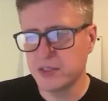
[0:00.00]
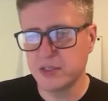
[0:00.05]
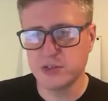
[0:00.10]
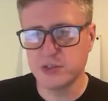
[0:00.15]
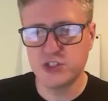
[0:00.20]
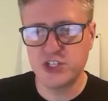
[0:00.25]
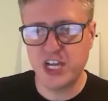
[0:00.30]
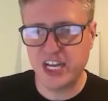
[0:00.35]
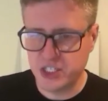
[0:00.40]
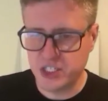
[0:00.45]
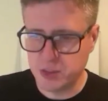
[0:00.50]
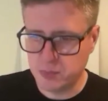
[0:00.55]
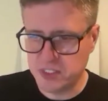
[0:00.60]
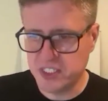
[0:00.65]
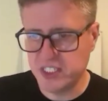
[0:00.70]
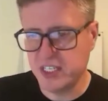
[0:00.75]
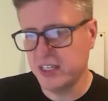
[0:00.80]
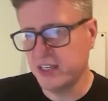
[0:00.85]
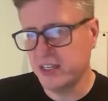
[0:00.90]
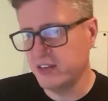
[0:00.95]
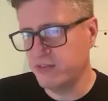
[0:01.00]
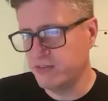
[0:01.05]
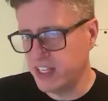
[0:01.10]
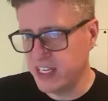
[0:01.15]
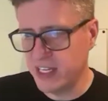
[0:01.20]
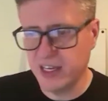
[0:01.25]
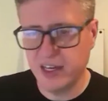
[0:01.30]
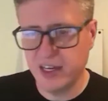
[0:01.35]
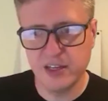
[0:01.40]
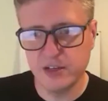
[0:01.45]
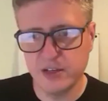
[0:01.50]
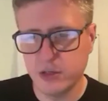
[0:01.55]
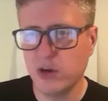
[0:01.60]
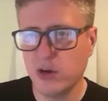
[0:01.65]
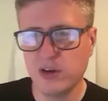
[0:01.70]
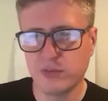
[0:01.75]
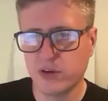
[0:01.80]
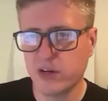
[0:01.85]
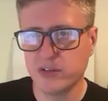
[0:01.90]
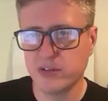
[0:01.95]
There's ChatGPT and NVIDIA and
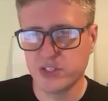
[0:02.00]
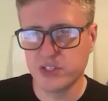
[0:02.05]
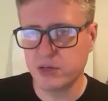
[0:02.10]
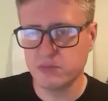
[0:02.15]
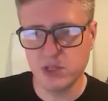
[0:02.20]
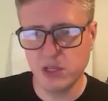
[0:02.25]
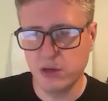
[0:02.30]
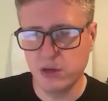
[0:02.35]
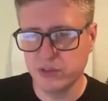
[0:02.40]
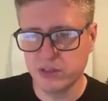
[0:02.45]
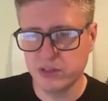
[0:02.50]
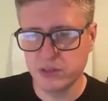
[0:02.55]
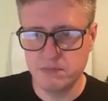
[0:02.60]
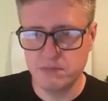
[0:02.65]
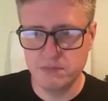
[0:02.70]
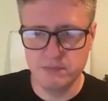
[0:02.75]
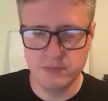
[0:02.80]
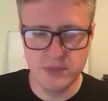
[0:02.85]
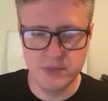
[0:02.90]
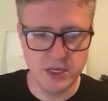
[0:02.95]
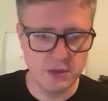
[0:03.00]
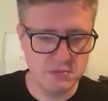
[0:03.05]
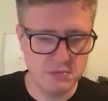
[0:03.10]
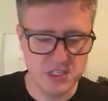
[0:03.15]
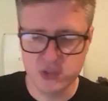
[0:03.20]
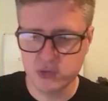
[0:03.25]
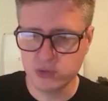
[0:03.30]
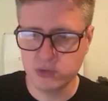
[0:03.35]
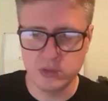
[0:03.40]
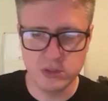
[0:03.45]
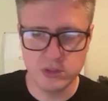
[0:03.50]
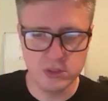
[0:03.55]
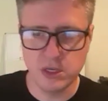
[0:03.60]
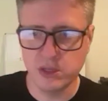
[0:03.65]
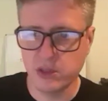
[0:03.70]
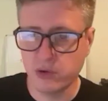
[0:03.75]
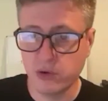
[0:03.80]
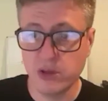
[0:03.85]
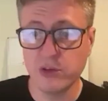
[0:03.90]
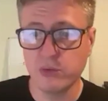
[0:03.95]
whoever else comes along with them, you know, Mistral and
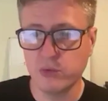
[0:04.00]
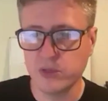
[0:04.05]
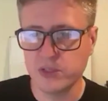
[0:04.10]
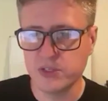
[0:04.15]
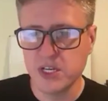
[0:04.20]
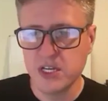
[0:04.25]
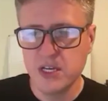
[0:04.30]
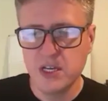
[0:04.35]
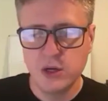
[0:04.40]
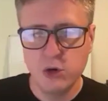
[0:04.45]
all the other ones.